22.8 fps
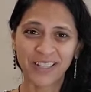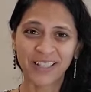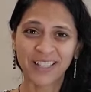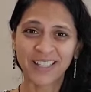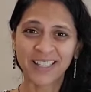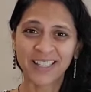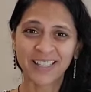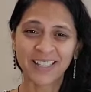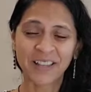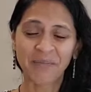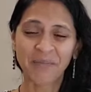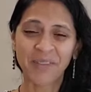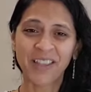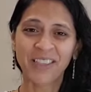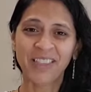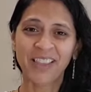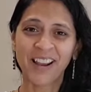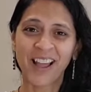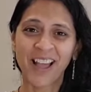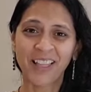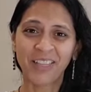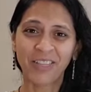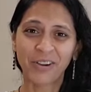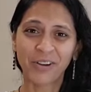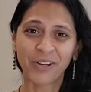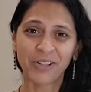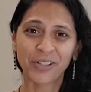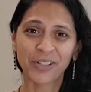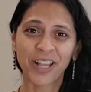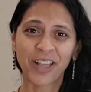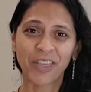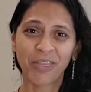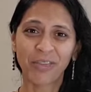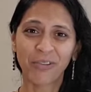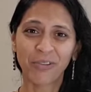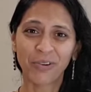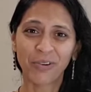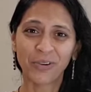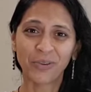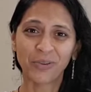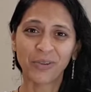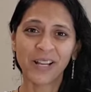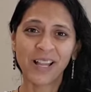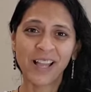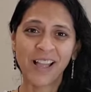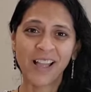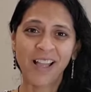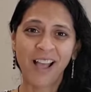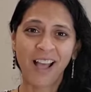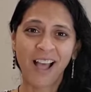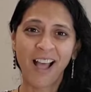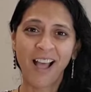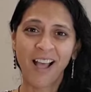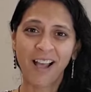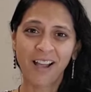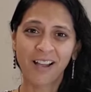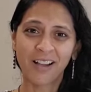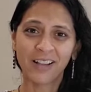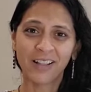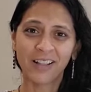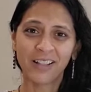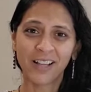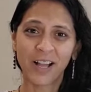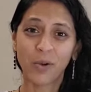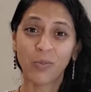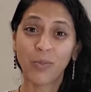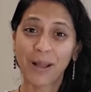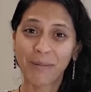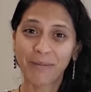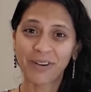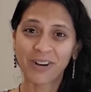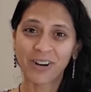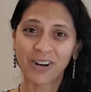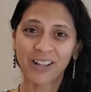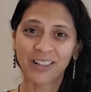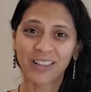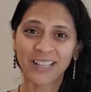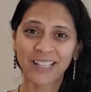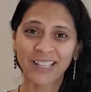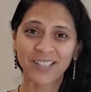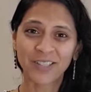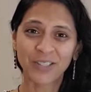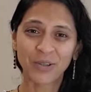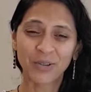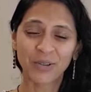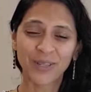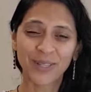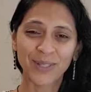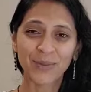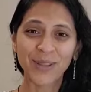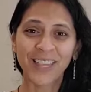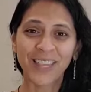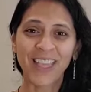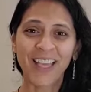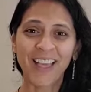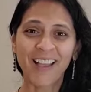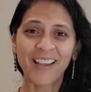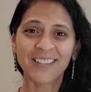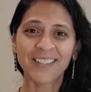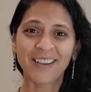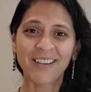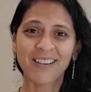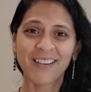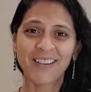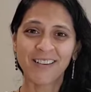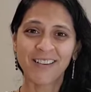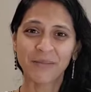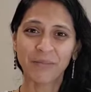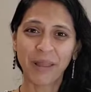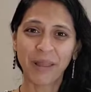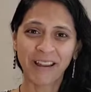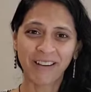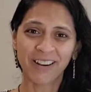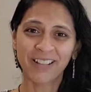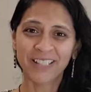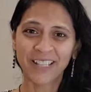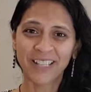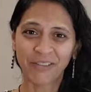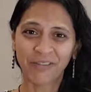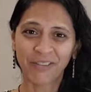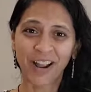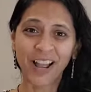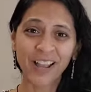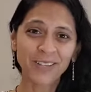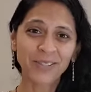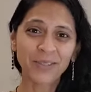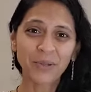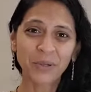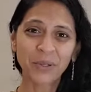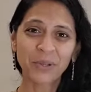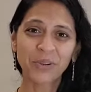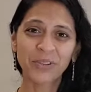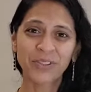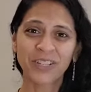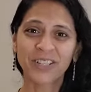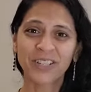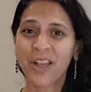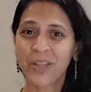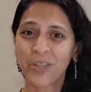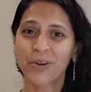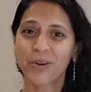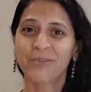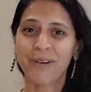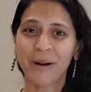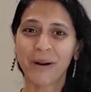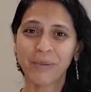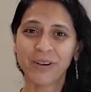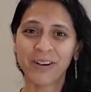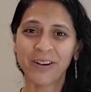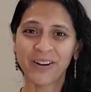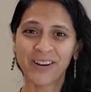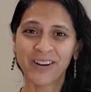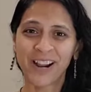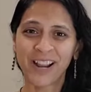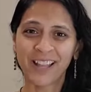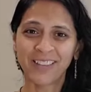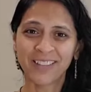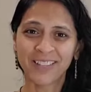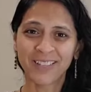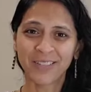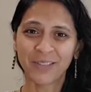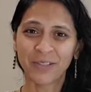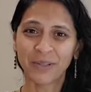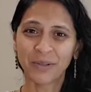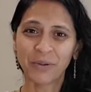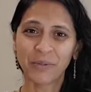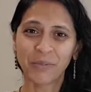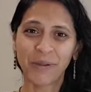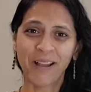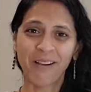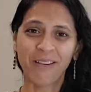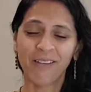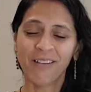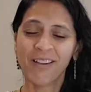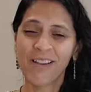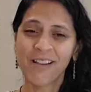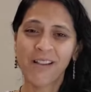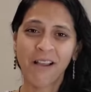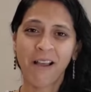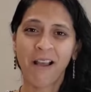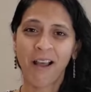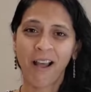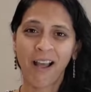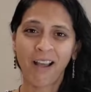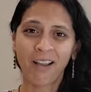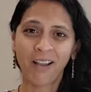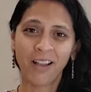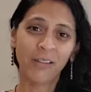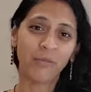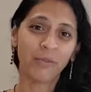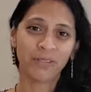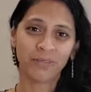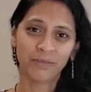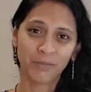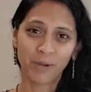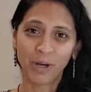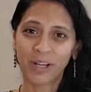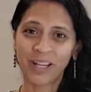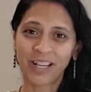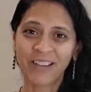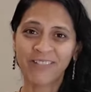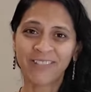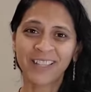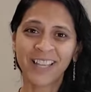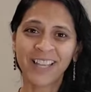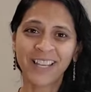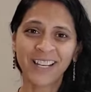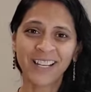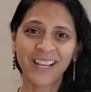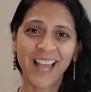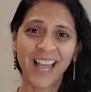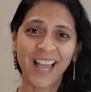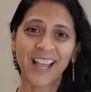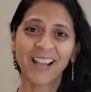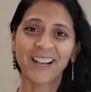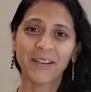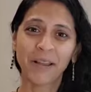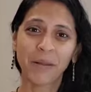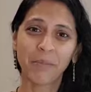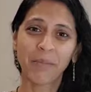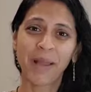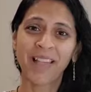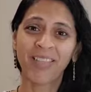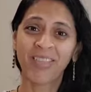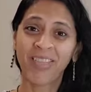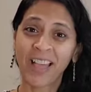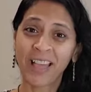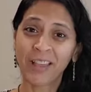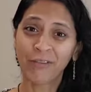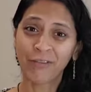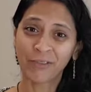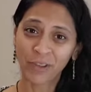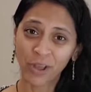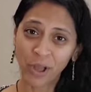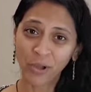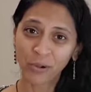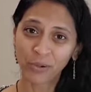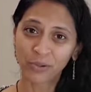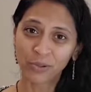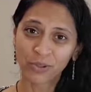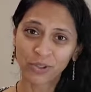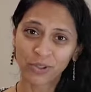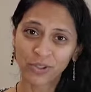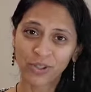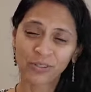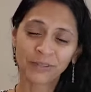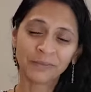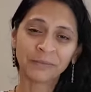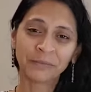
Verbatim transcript: And this is something that I learned through uh, a webinar I listened to this weekend on parenting for high schoolers, another webinar I listened to about, uh, it was marketing related, and my life coach,